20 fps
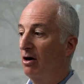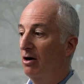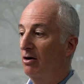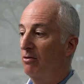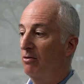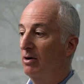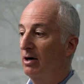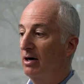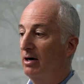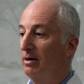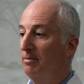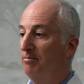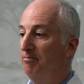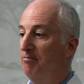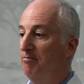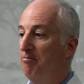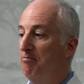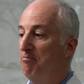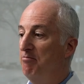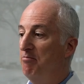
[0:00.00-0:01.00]
are uh,
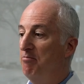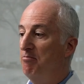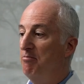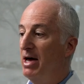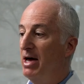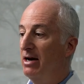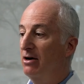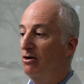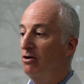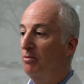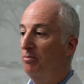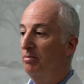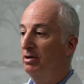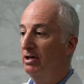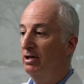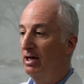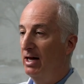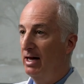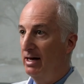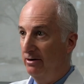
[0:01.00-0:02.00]
medical
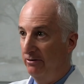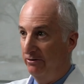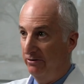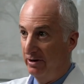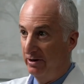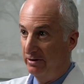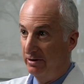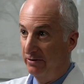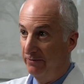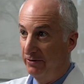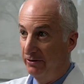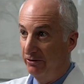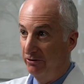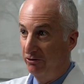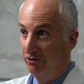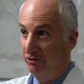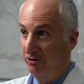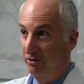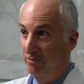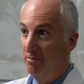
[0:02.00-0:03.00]
plans that the
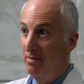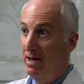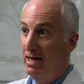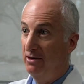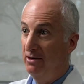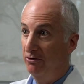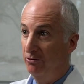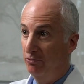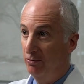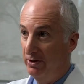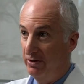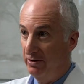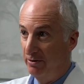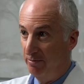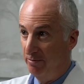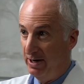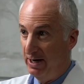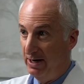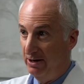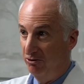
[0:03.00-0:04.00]
physician makes with the
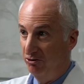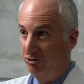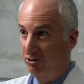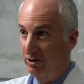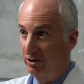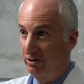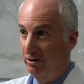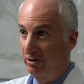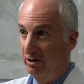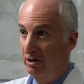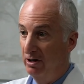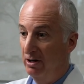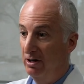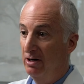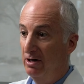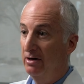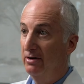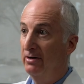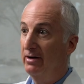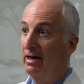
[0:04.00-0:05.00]
patient
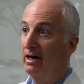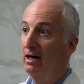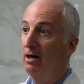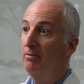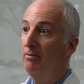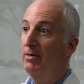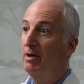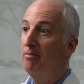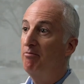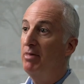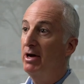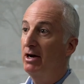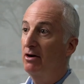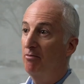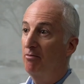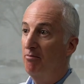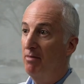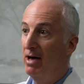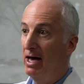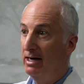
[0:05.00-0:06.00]
to help them better
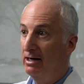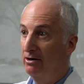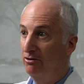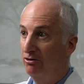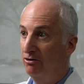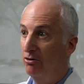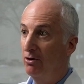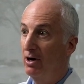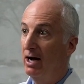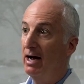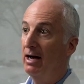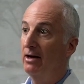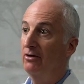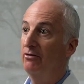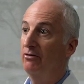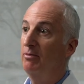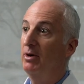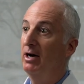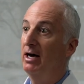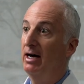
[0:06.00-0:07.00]
manage their
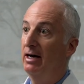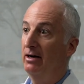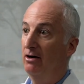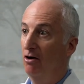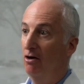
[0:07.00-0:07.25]
asthma at